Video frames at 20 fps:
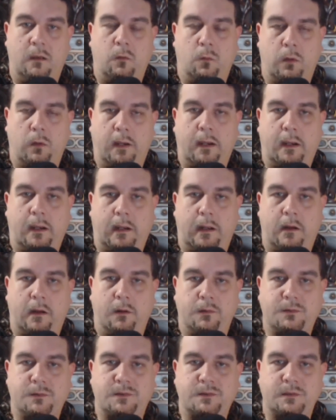
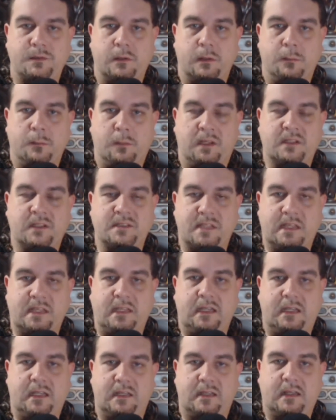warehouse because they
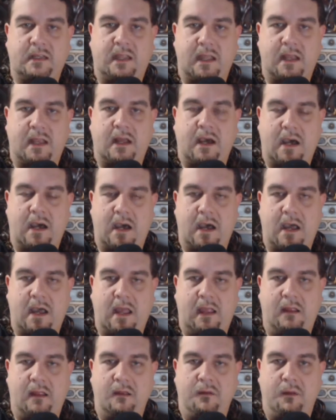needed to get
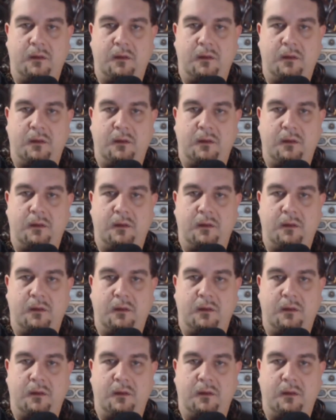high.